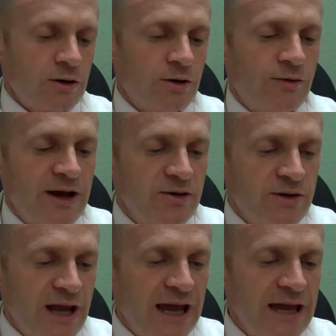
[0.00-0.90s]
You're going to write
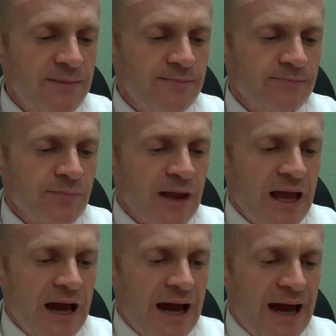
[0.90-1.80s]
your name
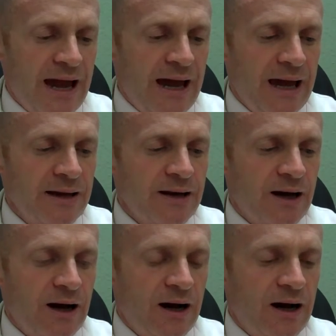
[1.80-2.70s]
and
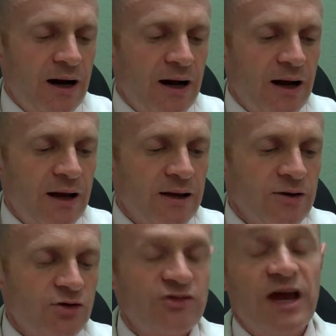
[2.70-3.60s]

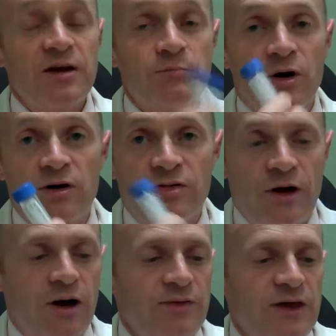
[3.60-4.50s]
your date of birth
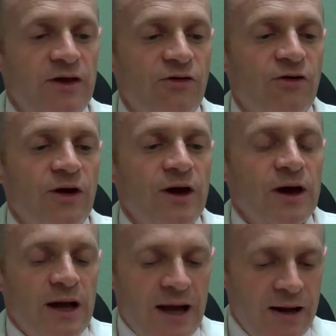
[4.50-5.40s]
on these.
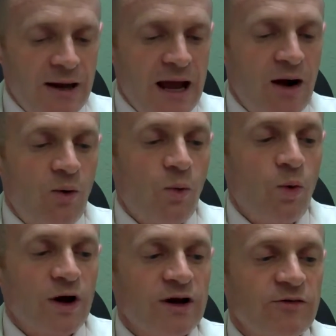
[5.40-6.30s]
And now
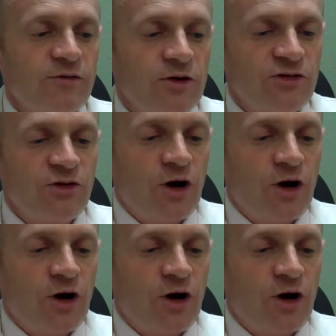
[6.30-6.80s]
we're going to first